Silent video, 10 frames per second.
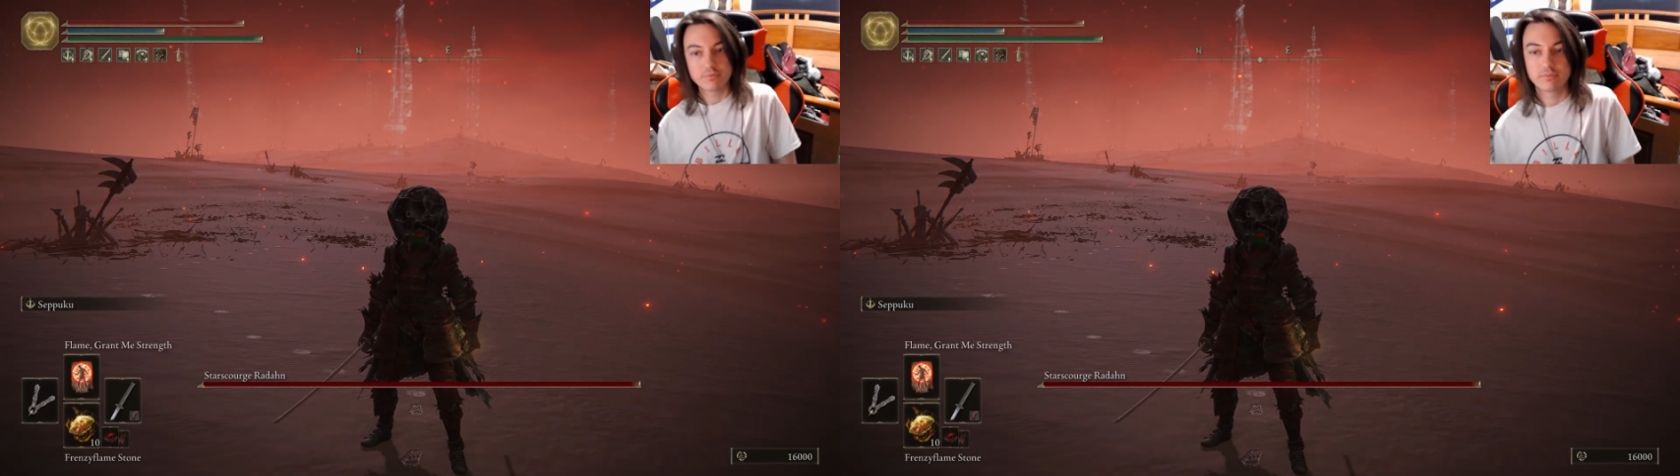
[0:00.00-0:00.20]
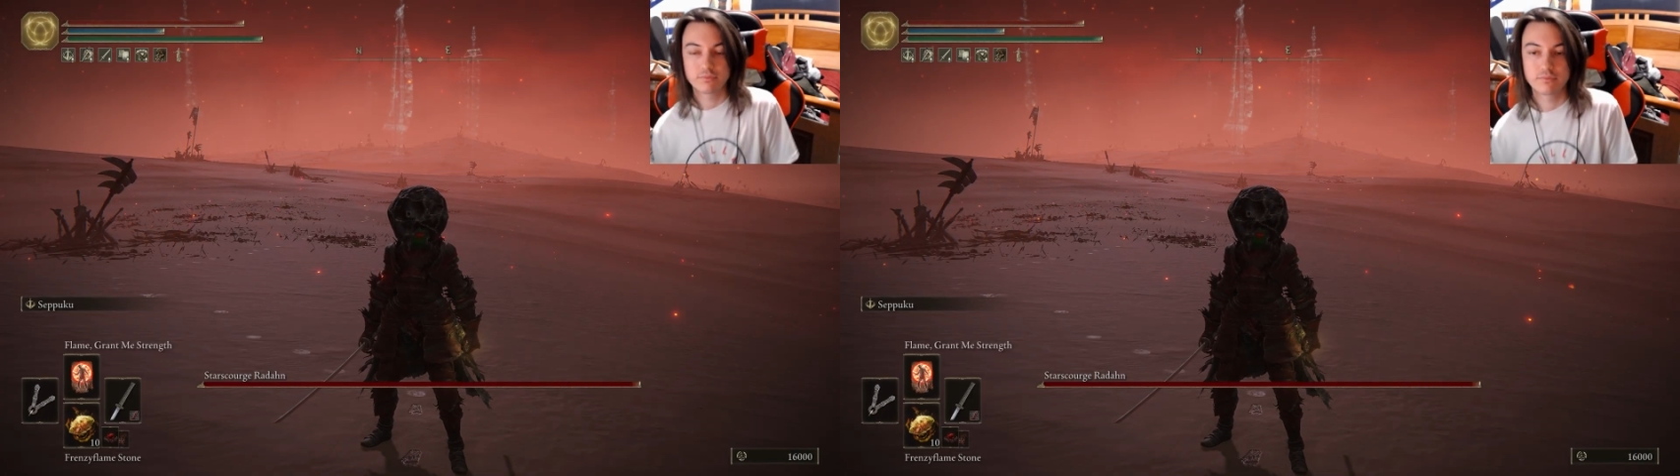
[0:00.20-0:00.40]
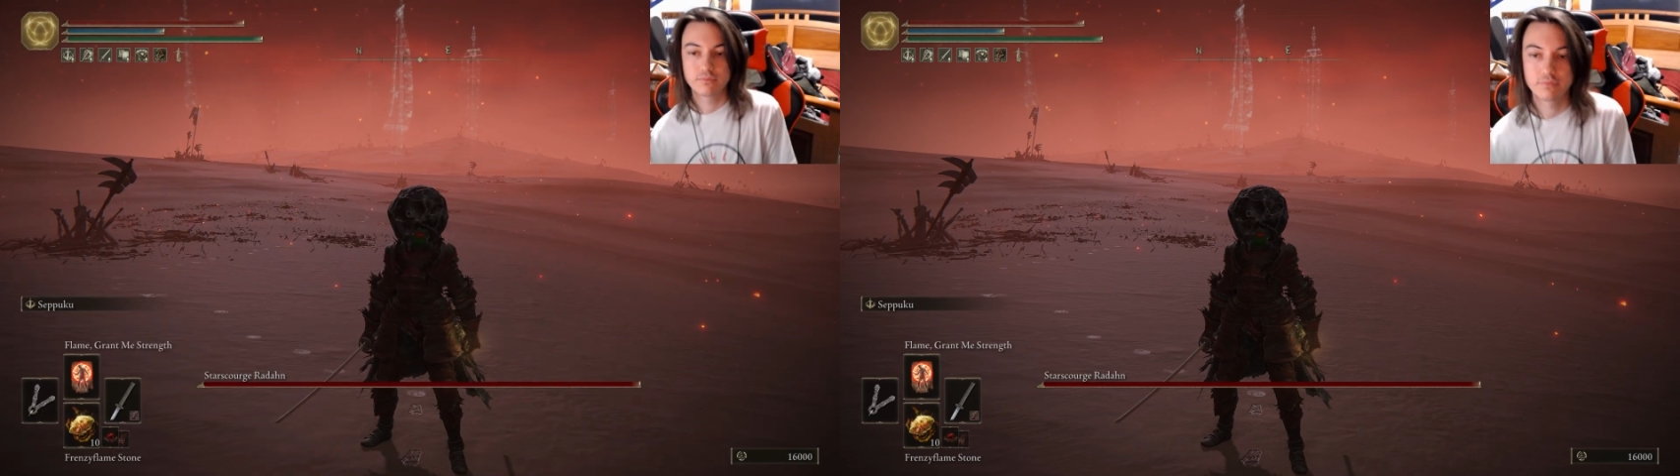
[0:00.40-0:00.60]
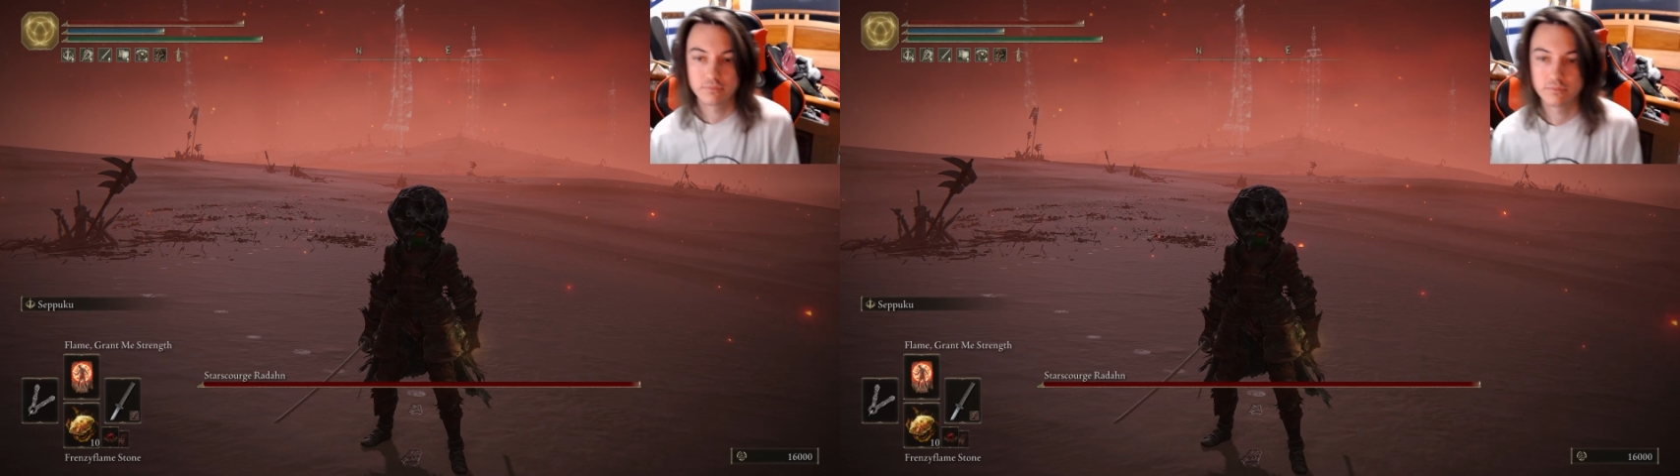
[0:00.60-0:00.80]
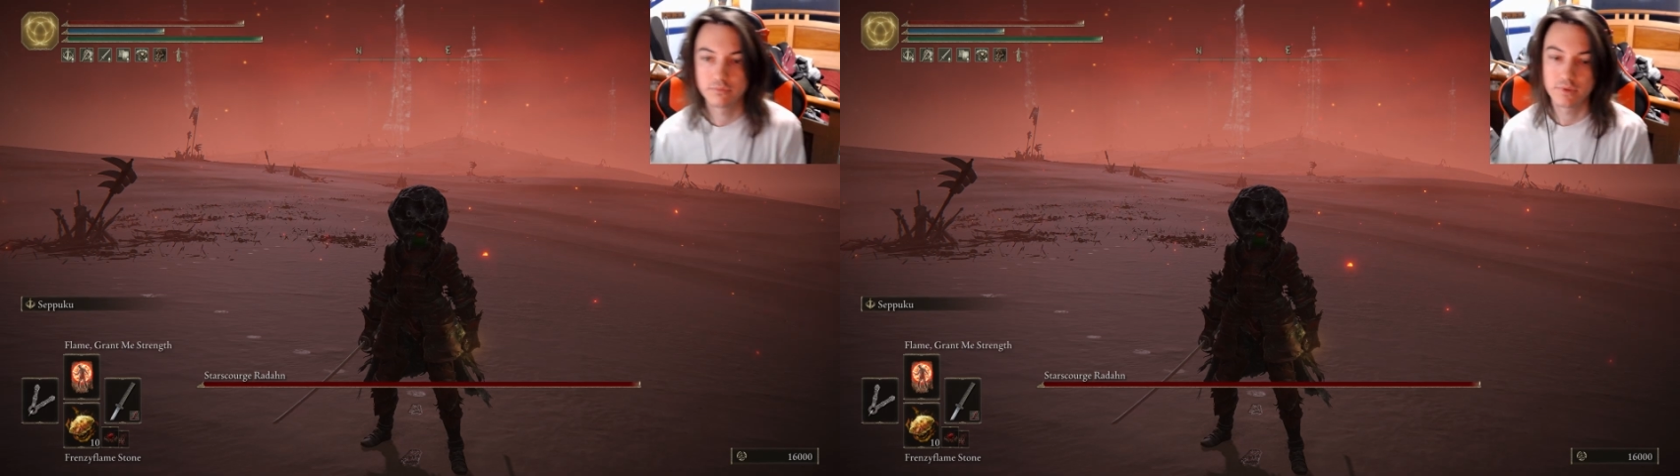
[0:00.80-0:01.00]
off of
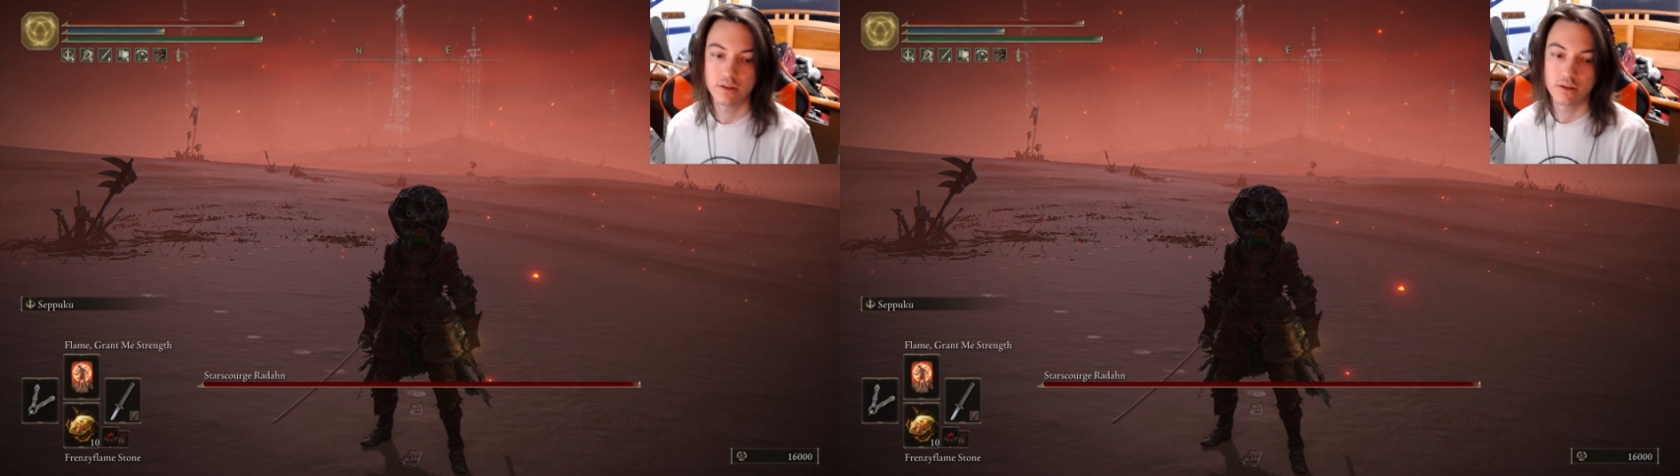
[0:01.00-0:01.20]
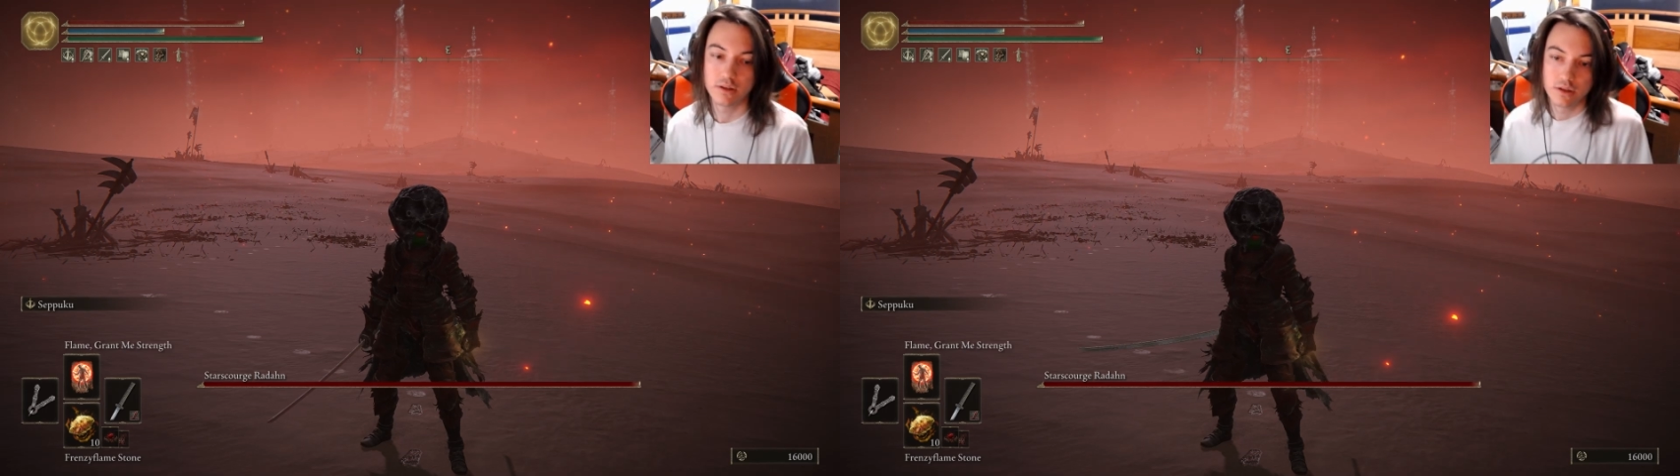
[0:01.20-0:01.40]
Madness and Bleed.